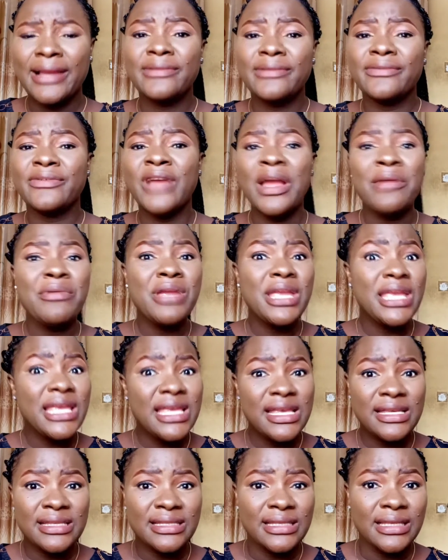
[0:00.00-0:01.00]
Very
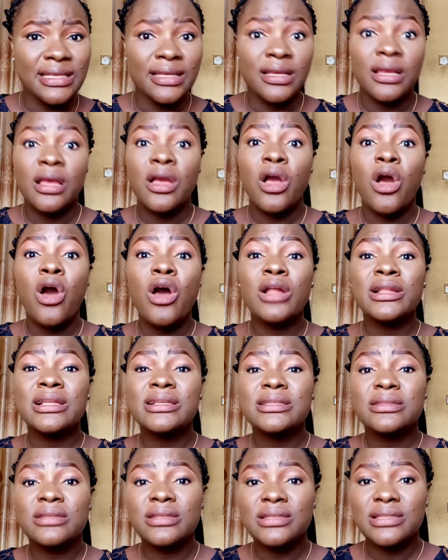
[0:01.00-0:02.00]
easy. All
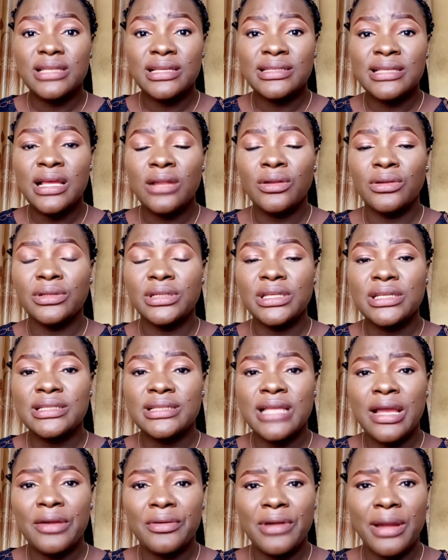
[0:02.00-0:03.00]
those things they sell on
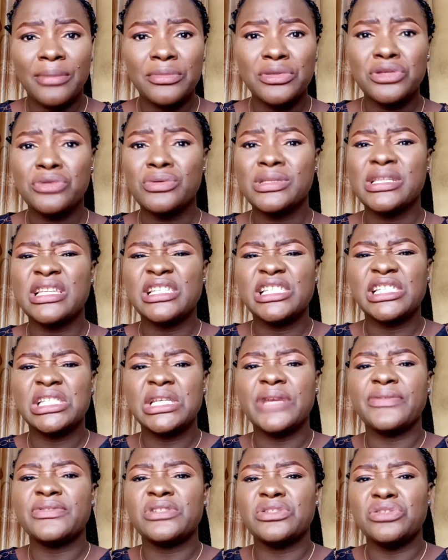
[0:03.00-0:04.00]
Instagram, you see
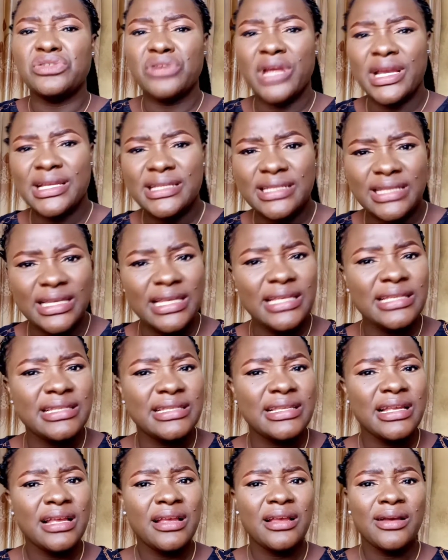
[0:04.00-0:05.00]
shift
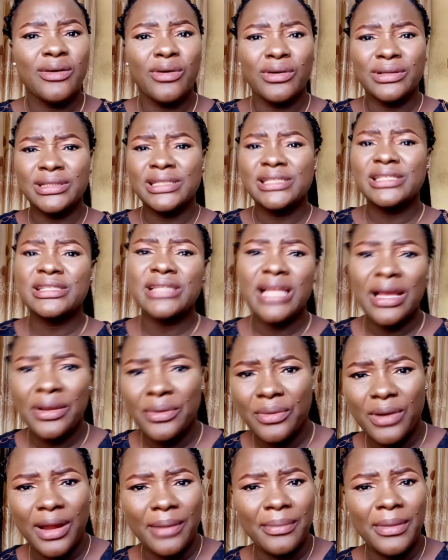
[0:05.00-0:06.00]
dresses on
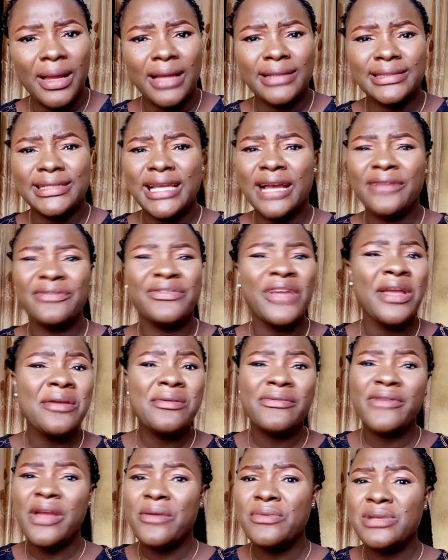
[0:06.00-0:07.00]
Instagram. They are very,
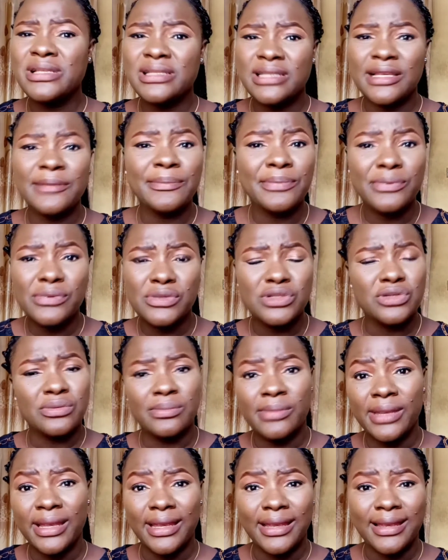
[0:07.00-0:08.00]
very simple to
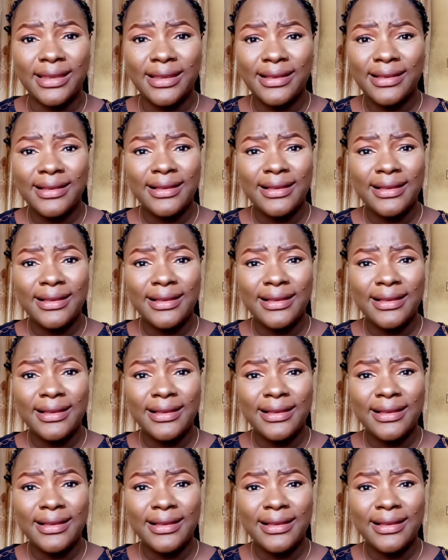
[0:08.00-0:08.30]
make.